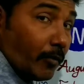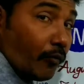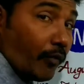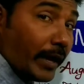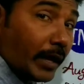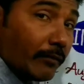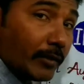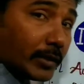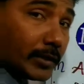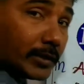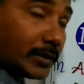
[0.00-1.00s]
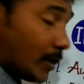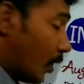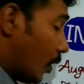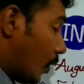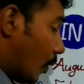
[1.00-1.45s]
Whenever
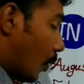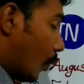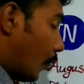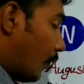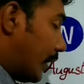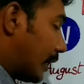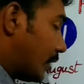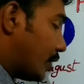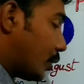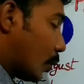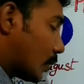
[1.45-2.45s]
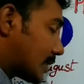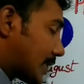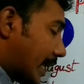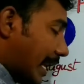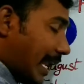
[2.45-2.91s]
we can use
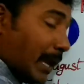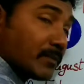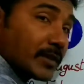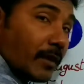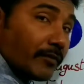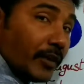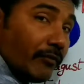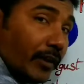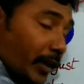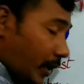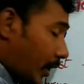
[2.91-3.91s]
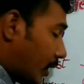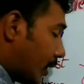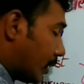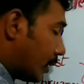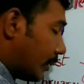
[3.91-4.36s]
the names of the week,
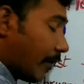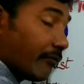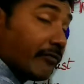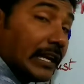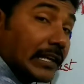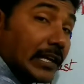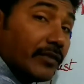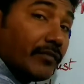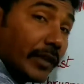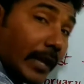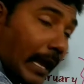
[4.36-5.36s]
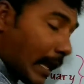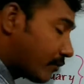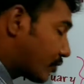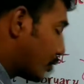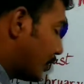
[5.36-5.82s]
definitely we
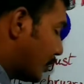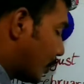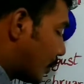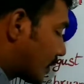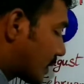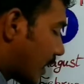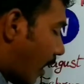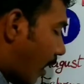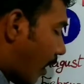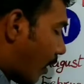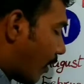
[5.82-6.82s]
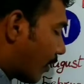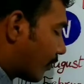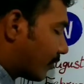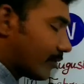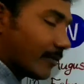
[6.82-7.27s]
have to use
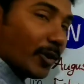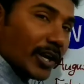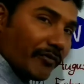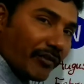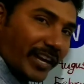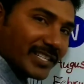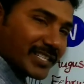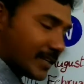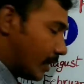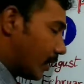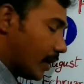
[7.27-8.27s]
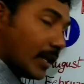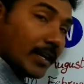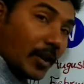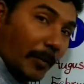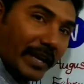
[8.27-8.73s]
on. Okay, friends?
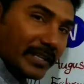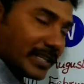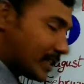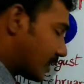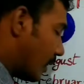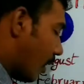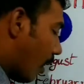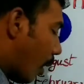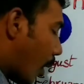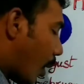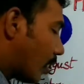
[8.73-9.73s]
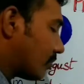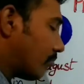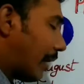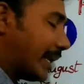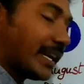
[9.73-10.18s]
Remind it.
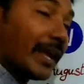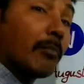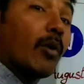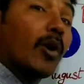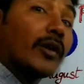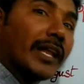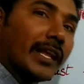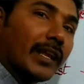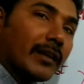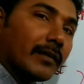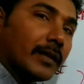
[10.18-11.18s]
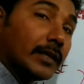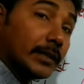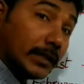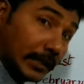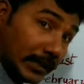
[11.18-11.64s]
On Monday morning,
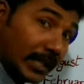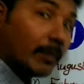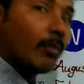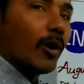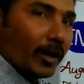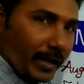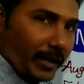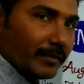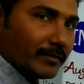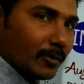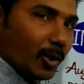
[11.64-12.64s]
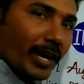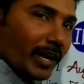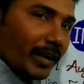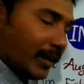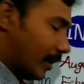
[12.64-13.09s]
in the morning.
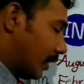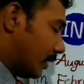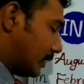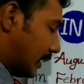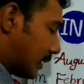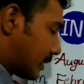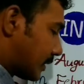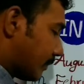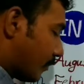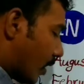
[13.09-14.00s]
Okay? Yes.